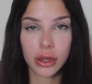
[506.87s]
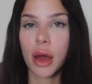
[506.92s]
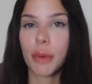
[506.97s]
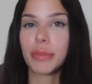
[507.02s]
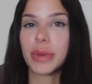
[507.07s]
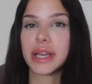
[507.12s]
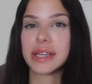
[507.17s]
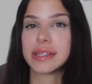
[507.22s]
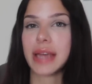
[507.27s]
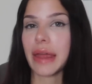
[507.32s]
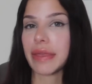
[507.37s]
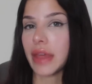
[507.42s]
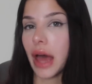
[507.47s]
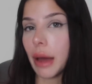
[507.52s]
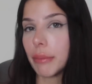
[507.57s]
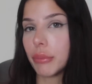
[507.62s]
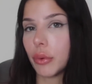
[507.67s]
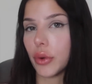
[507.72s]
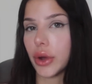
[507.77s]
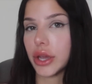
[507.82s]
Because at
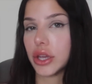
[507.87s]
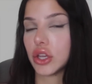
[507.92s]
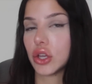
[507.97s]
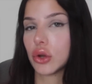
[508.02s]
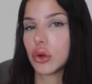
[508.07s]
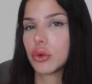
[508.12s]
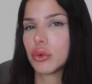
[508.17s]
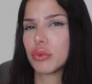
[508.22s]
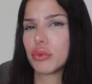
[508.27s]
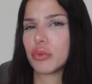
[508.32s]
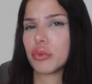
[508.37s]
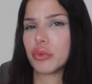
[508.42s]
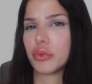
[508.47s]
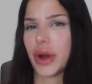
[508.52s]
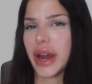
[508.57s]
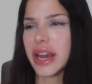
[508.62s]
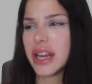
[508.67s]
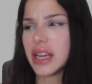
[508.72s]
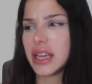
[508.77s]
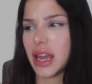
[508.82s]
that point, you're
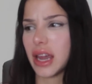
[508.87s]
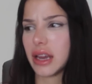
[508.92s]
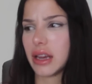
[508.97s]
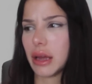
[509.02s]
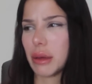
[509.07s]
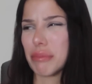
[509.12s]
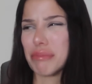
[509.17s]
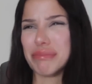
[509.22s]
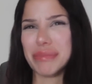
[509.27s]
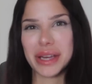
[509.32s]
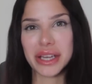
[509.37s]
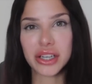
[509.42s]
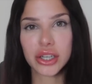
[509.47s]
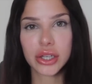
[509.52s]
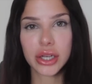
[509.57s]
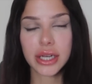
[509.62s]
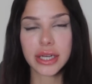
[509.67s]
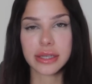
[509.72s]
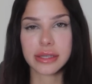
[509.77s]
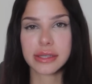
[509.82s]
radiating
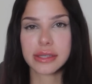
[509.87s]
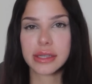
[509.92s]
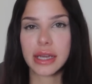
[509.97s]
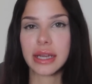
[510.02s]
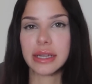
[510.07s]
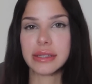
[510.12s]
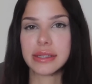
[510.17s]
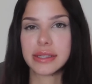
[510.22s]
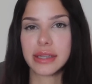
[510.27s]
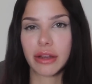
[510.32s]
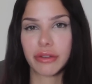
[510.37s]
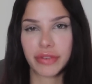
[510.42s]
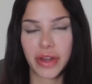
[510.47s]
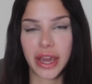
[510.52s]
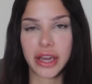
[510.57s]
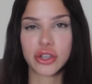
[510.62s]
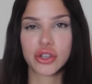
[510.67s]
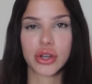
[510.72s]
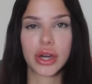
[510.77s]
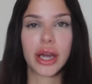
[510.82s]
bitterness and
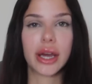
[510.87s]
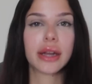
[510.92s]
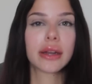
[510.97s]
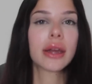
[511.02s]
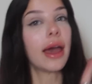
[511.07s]
self-hatred.